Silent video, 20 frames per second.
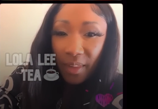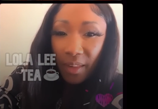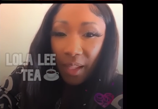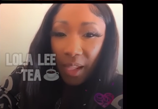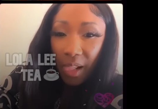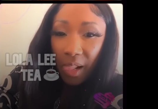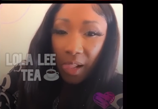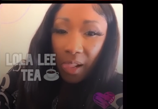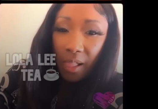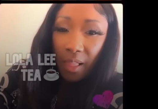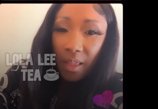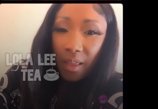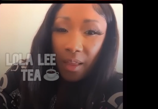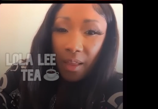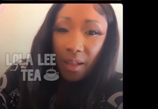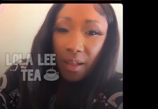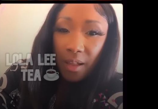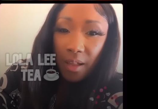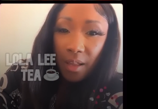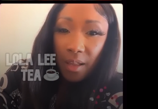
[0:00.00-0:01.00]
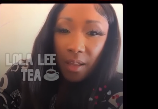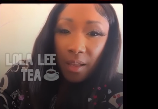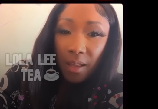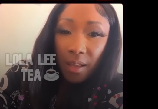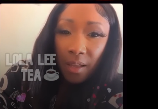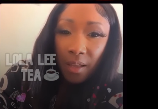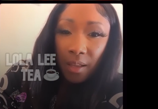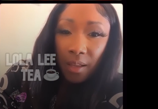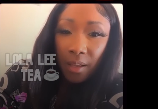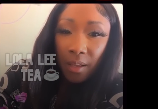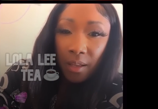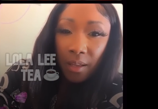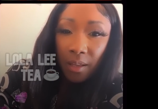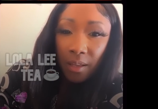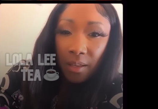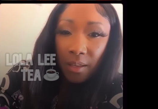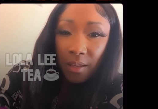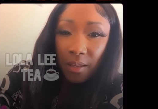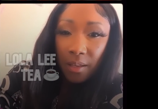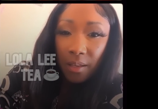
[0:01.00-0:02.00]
Nothing is said.